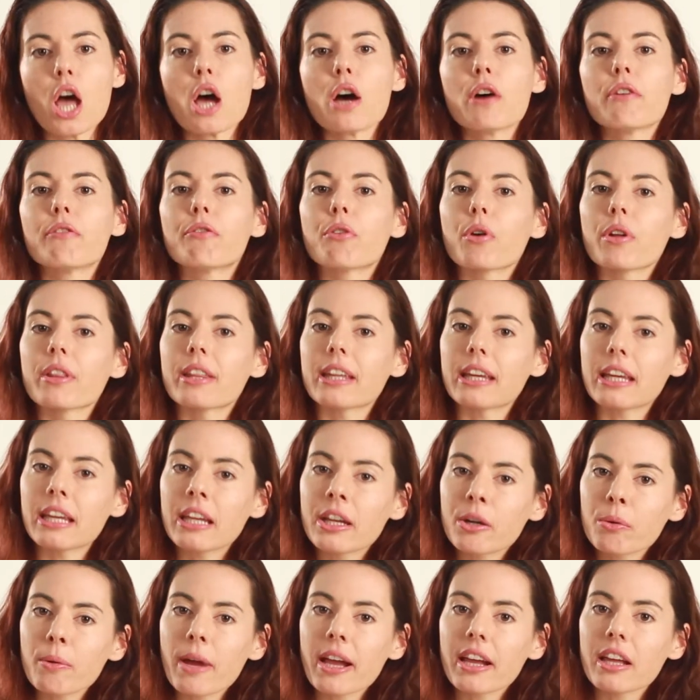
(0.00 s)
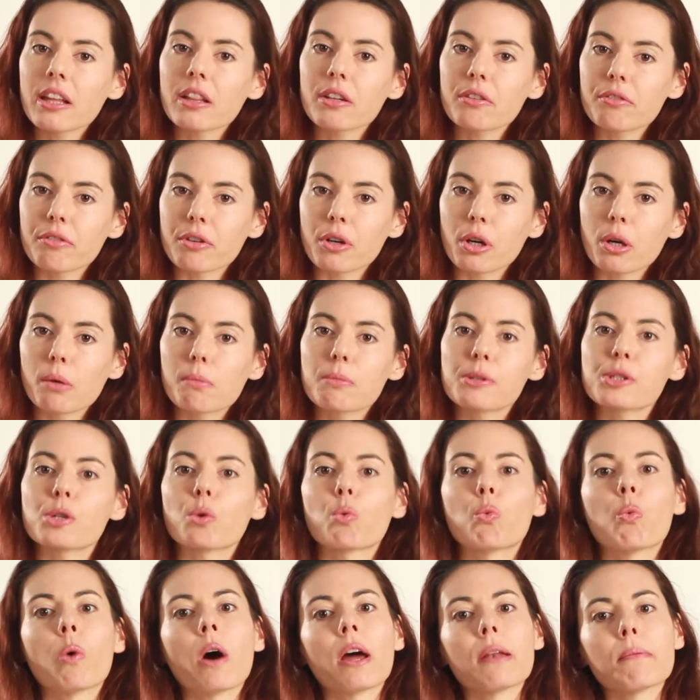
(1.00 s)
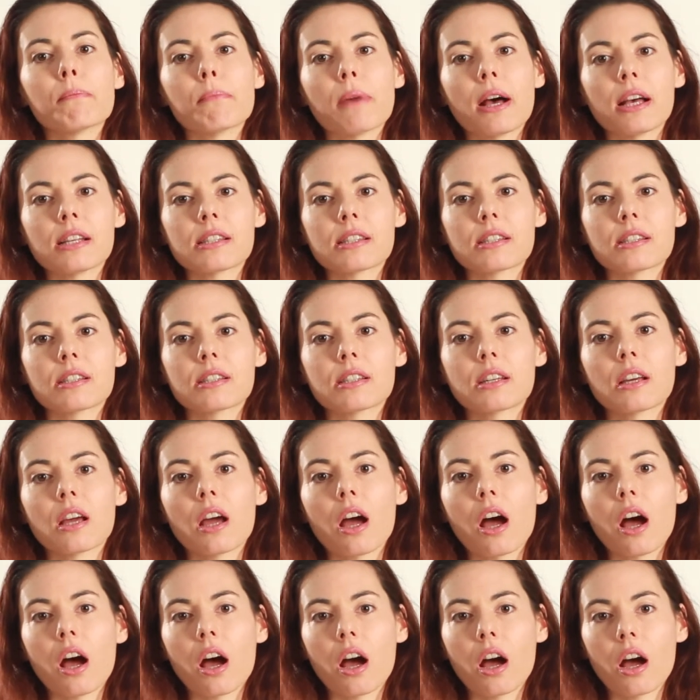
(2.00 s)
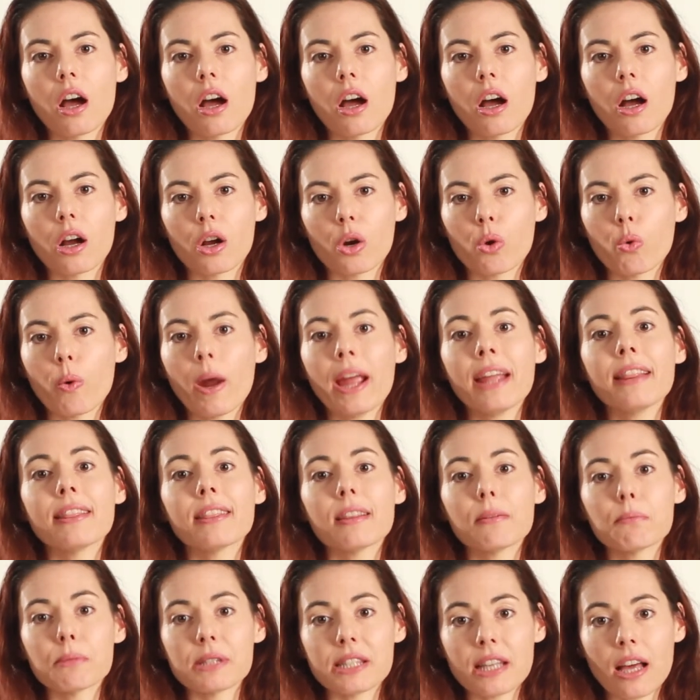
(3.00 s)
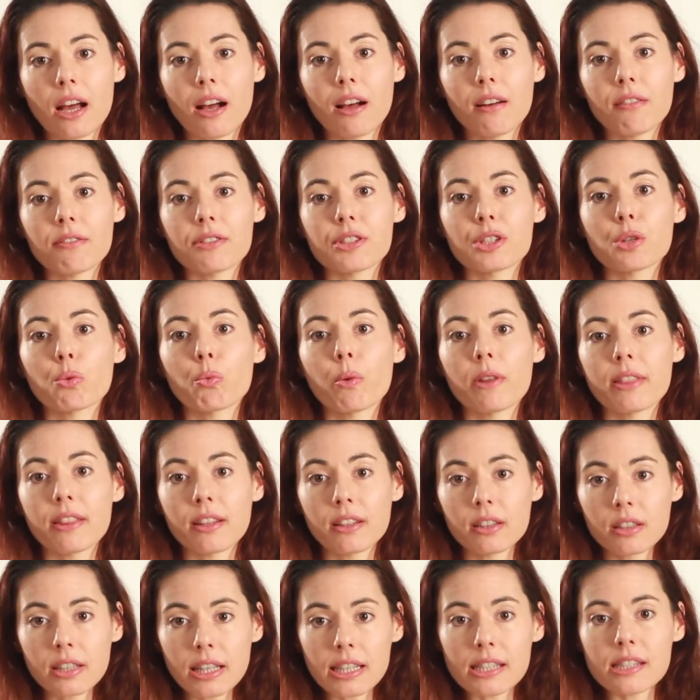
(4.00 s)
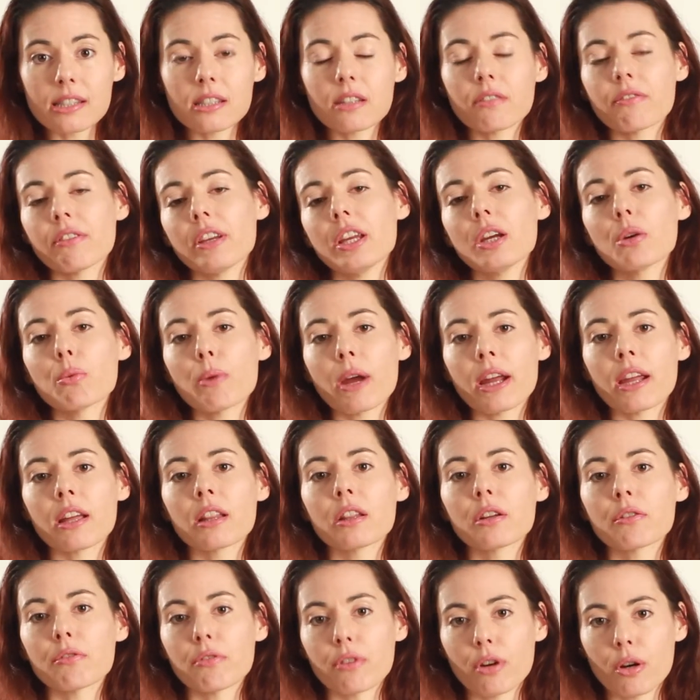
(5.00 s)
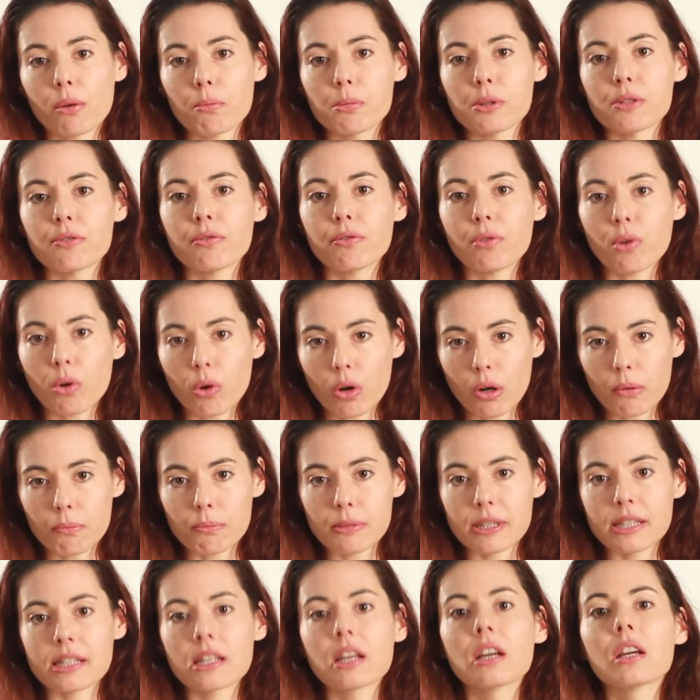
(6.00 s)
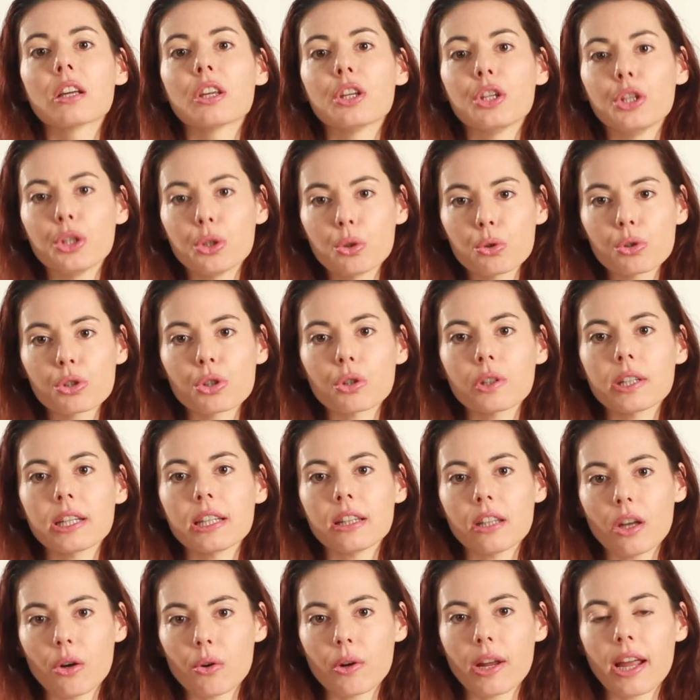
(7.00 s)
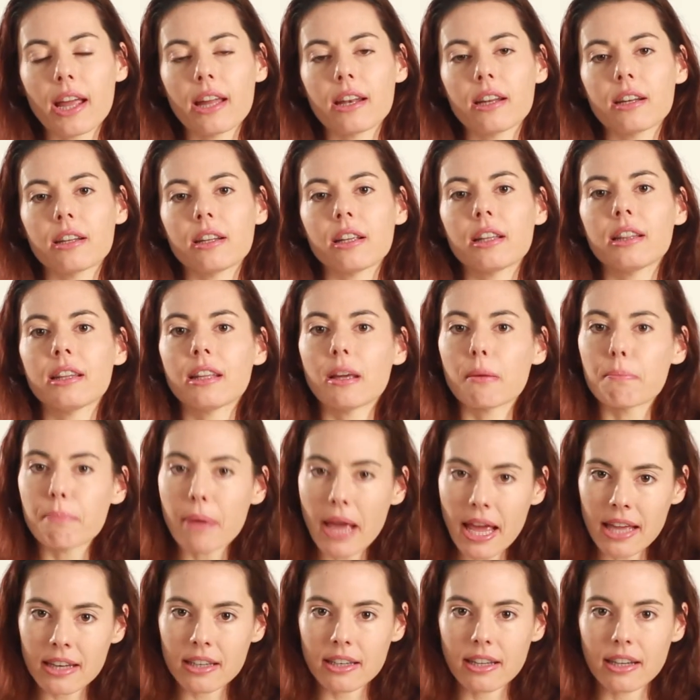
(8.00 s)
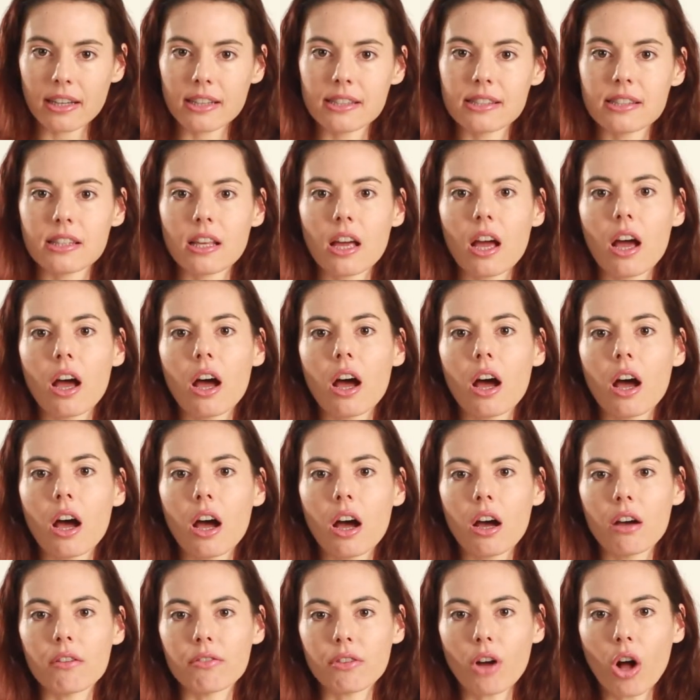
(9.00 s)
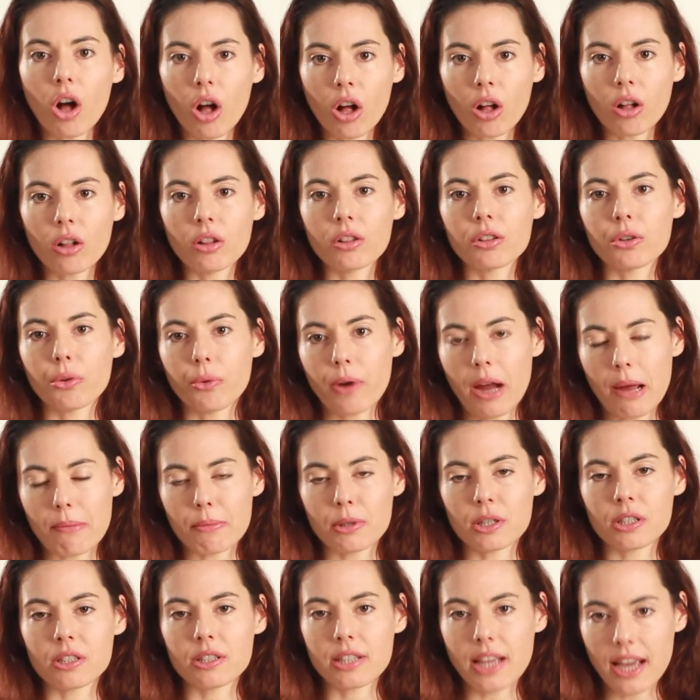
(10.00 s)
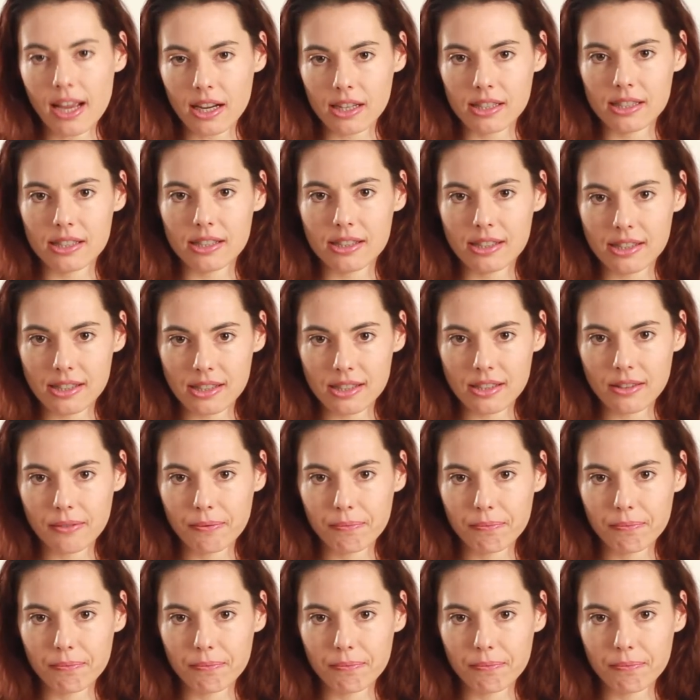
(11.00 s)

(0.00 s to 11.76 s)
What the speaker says: For the irregular verbs, one must acquaint themselves with the list of irregular verbs forms usually located in the appendix of all grammar texts.